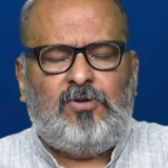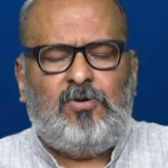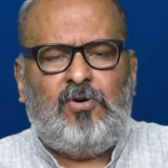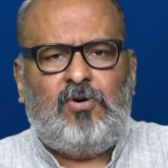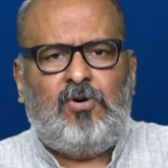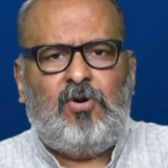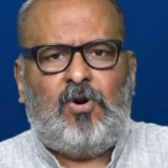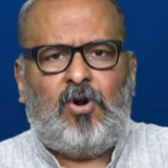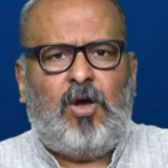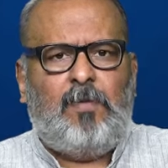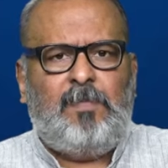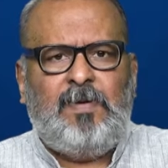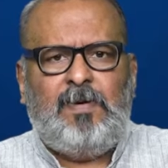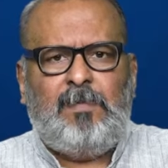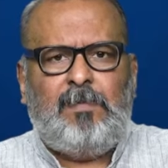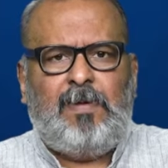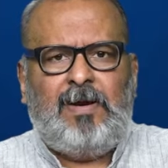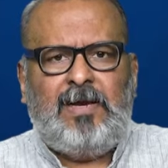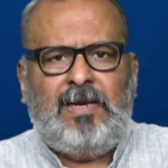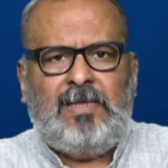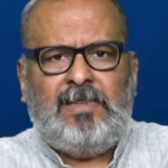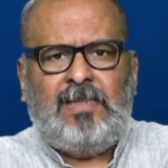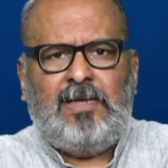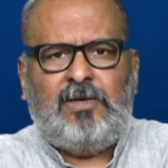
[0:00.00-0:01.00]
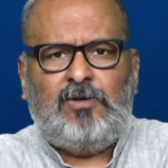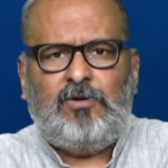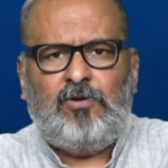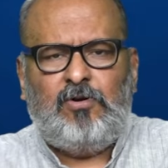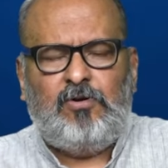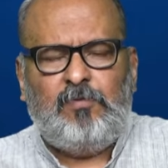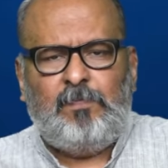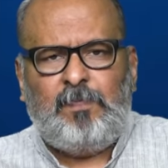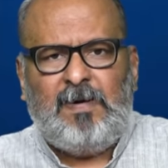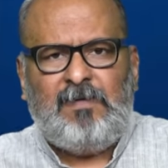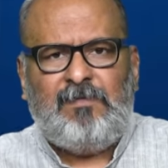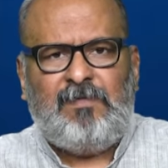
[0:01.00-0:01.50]
no robbing money, there is
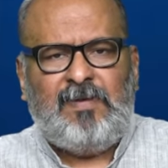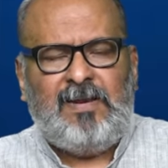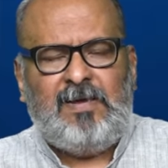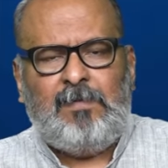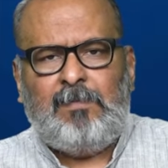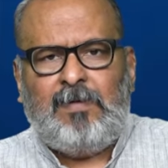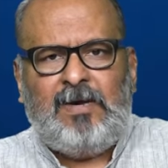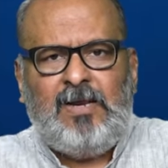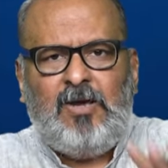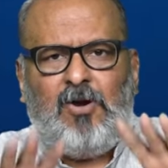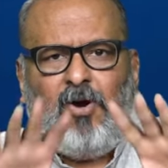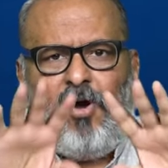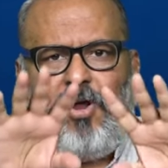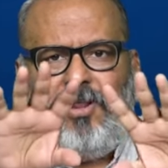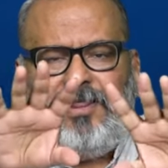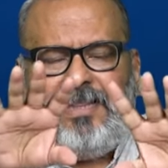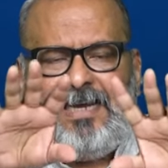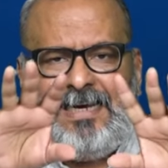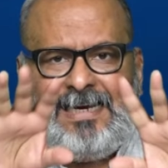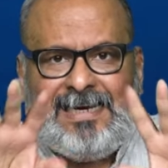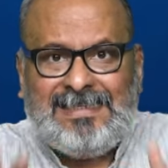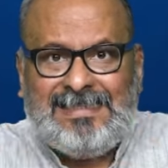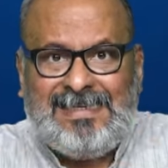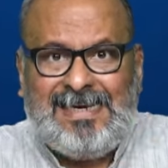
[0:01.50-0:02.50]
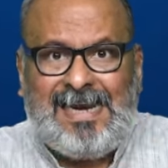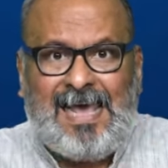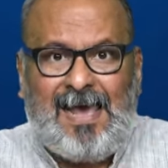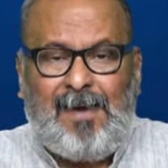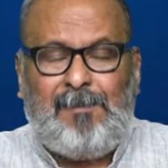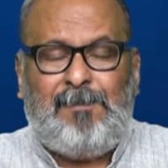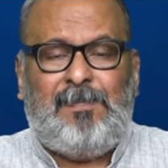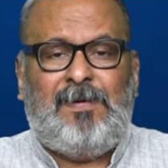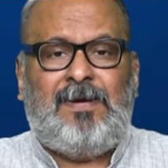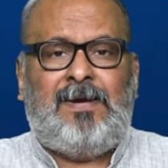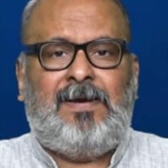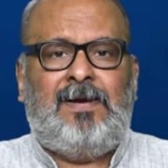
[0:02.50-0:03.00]
no pilfering money. All that doesn't
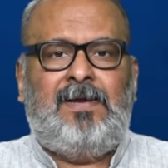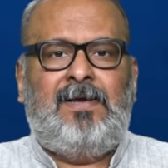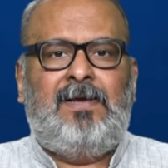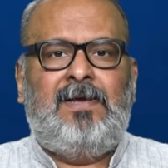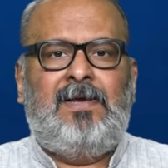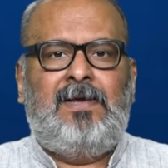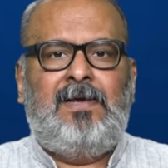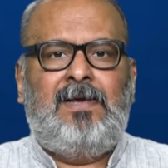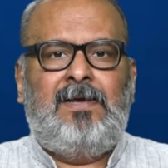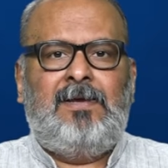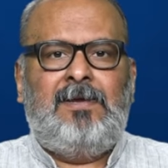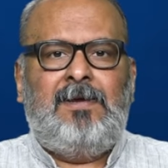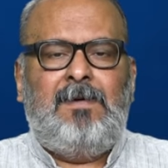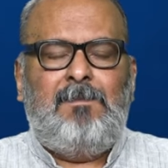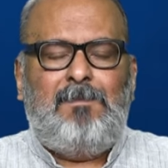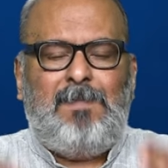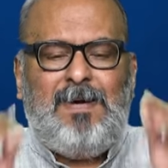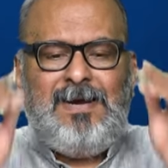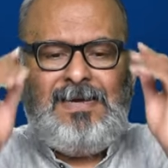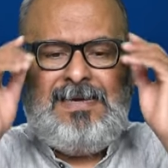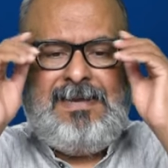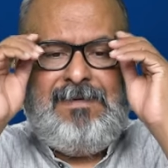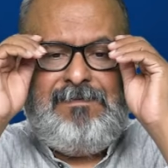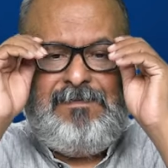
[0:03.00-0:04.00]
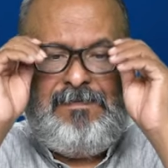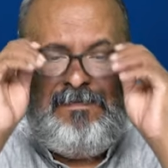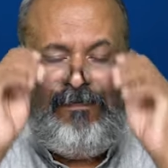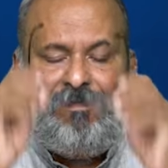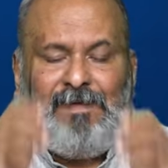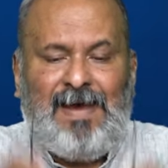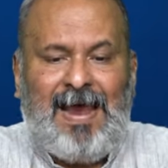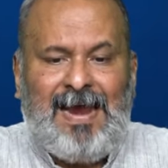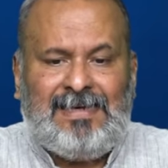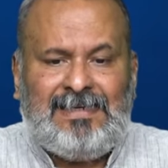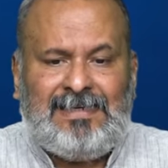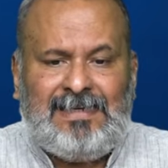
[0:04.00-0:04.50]
happen. But the
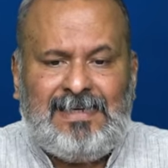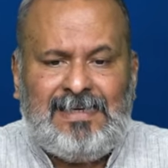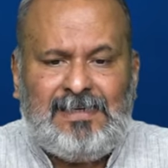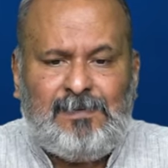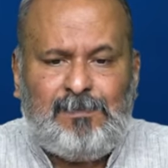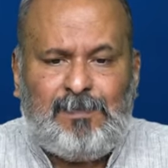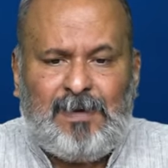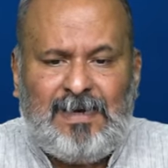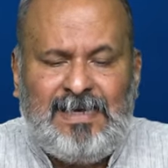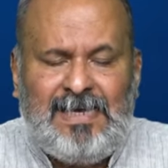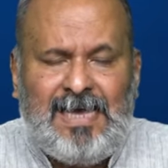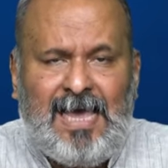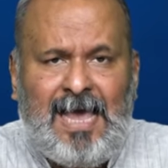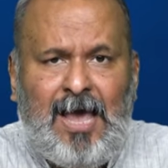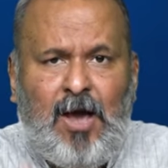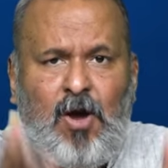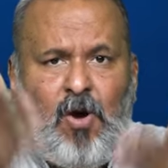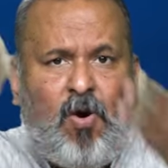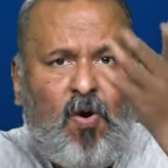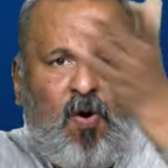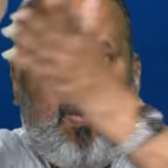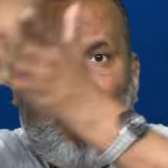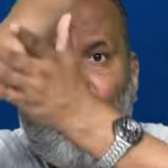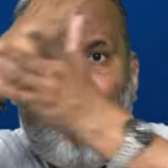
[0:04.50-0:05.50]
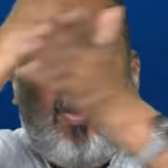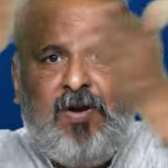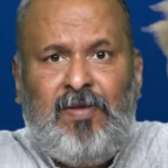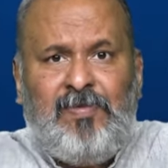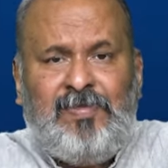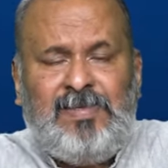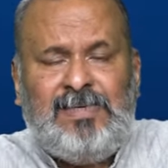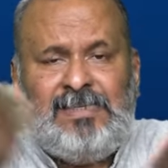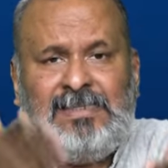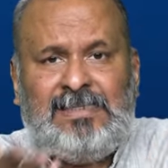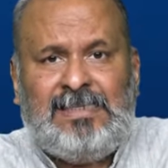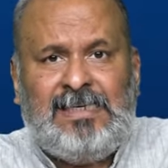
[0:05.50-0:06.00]
fact is, bhaiya, all
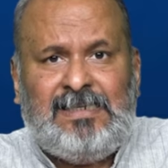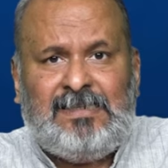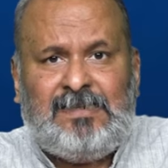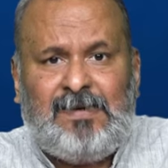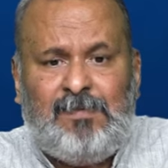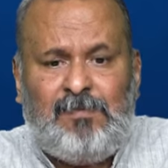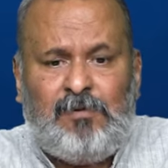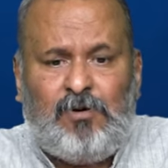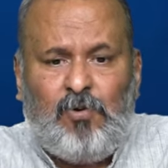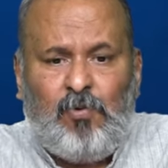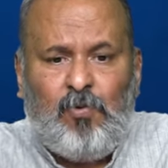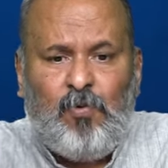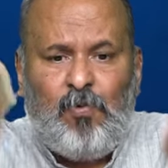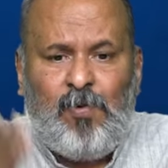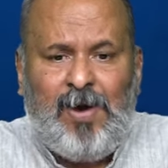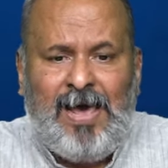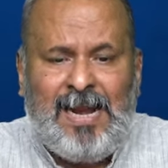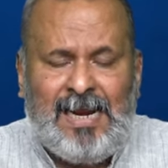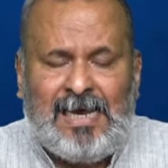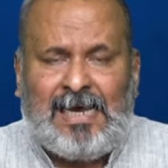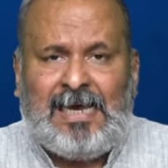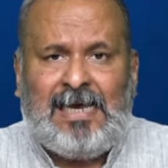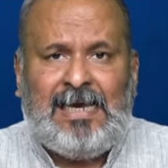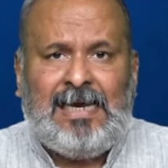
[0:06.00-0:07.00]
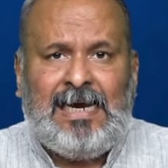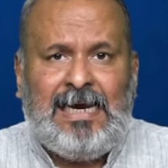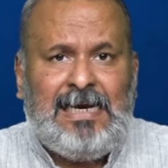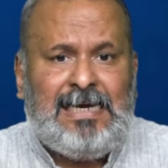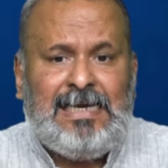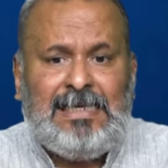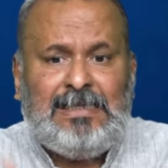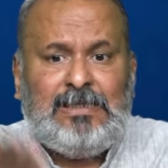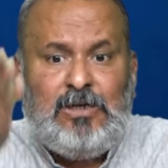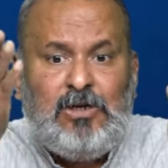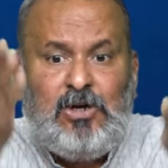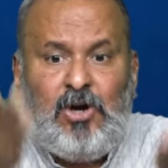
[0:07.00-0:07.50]
of this system to work, it
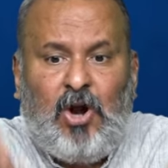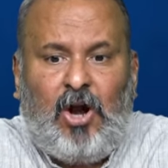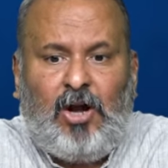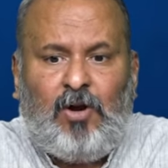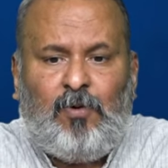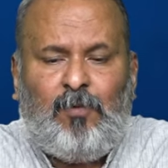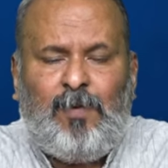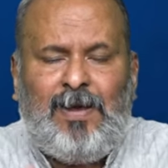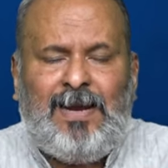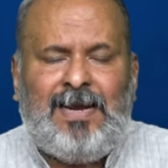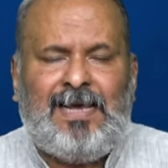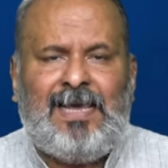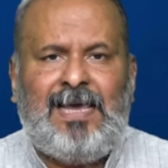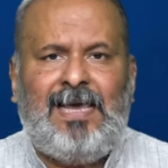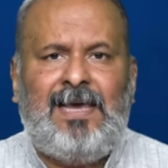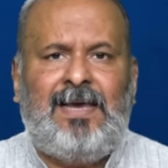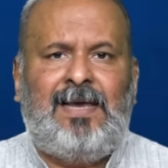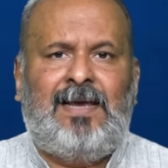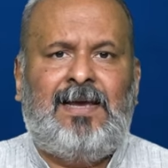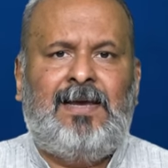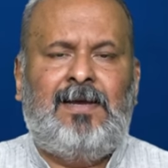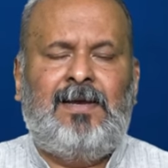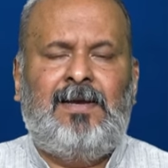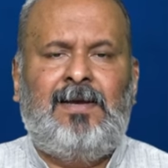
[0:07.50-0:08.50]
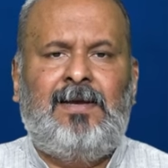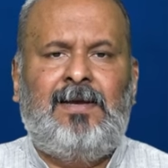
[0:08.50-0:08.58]
is not working.